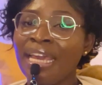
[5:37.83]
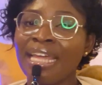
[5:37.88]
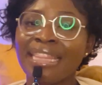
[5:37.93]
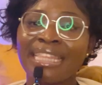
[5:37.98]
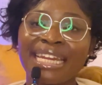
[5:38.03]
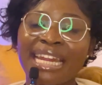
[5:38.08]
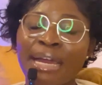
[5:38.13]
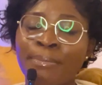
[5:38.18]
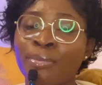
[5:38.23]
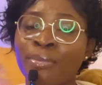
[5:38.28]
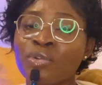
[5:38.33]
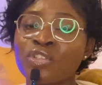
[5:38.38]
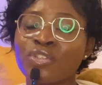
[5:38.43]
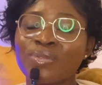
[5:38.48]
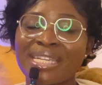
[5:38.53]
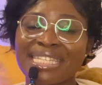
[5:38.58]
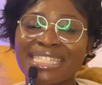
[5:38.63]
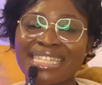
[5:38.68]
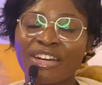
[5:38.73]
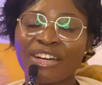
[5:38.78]
that their bones
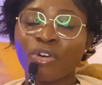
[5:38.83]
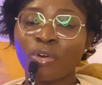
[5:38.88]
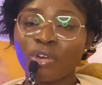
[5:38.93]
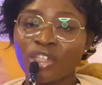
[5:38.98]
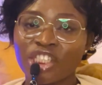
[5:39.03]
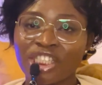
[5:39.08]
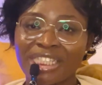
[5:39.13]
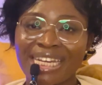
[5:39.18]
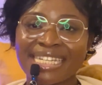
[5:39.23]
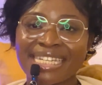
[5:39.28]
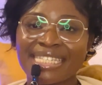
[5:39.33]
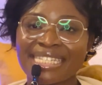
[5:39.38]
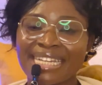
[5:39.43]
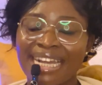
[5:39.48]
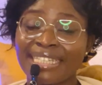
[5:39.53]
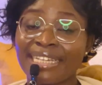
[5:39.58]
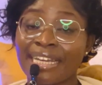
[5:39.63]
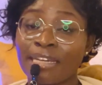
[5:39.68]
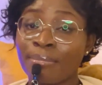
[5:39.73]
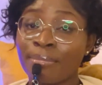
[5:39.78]
were crushed and
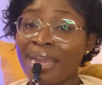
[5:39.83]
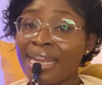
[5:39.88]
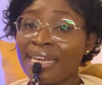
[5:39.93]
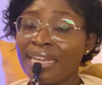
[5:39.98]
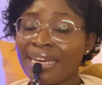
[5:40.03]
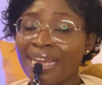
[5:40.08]
scattered by the